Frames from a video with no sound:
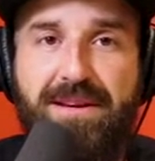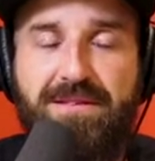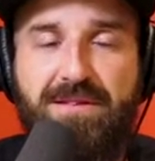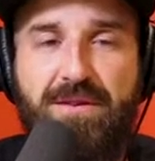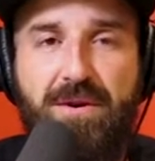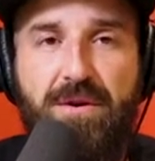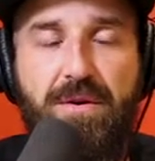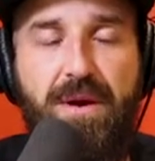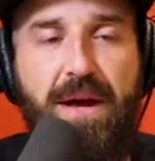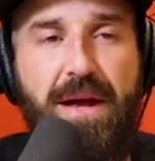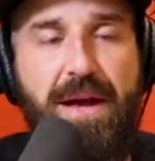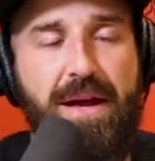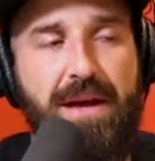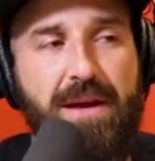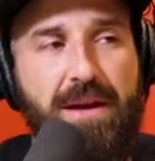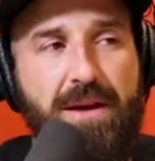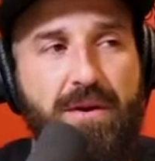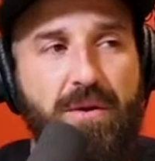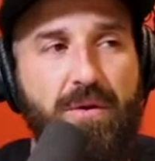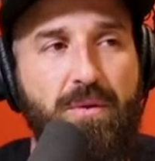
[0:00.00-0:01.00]
So,
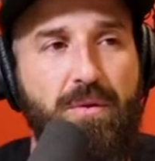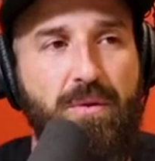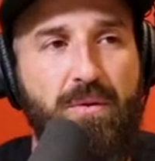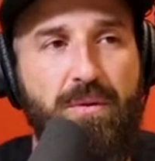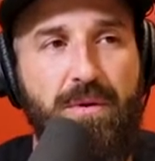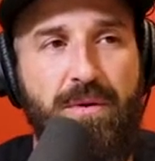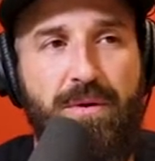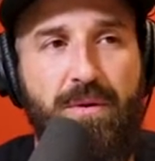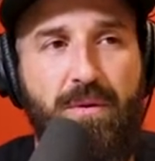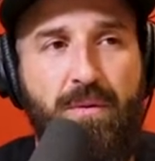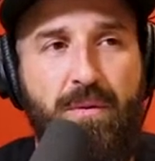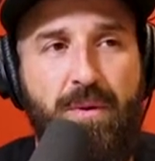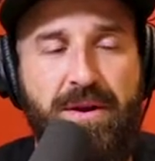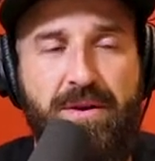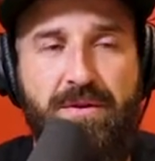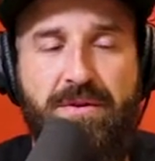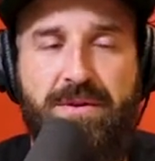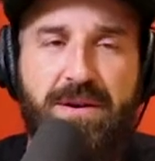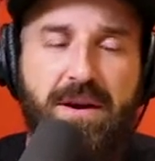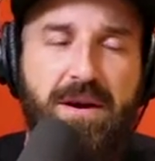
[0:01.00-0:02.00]
you know, when
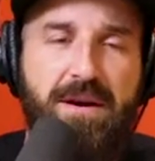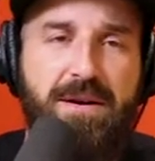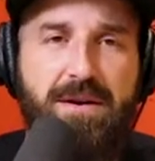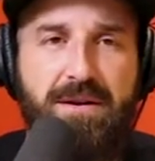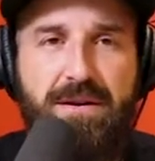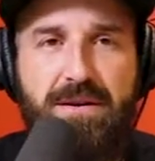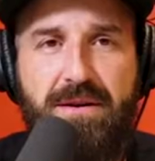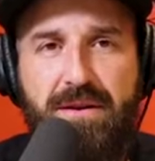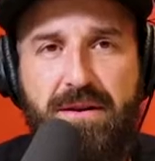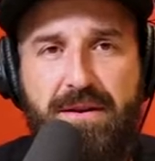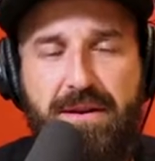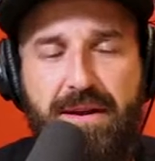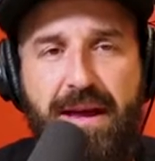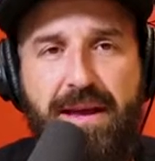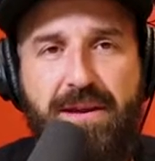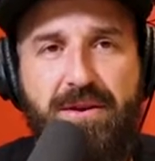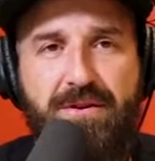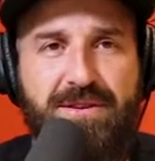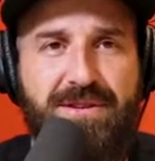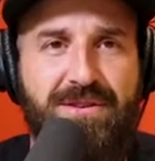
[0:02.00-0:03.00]
you're younger
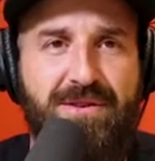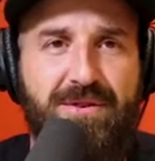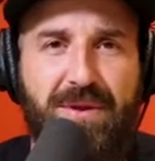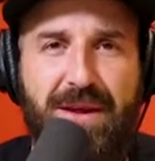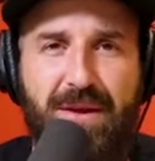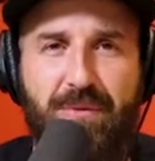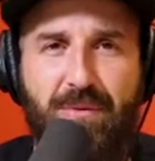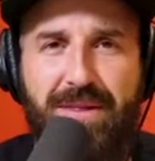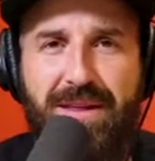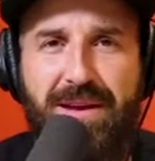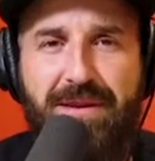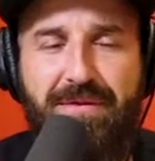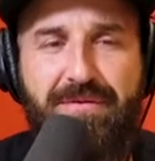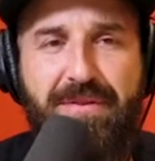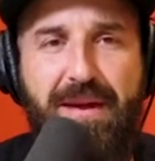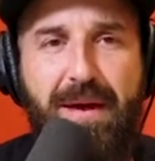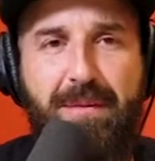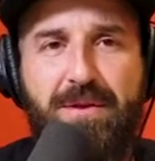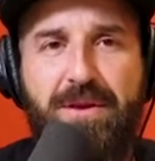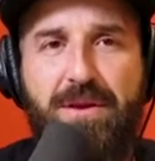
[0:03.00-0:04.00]
and you're still like within a
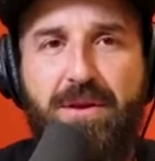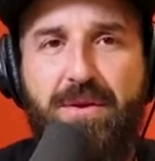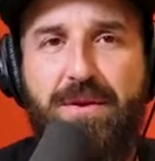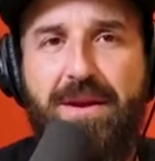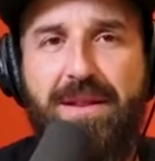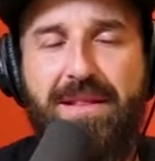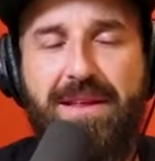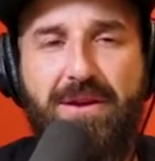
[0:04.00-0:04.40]
family unit,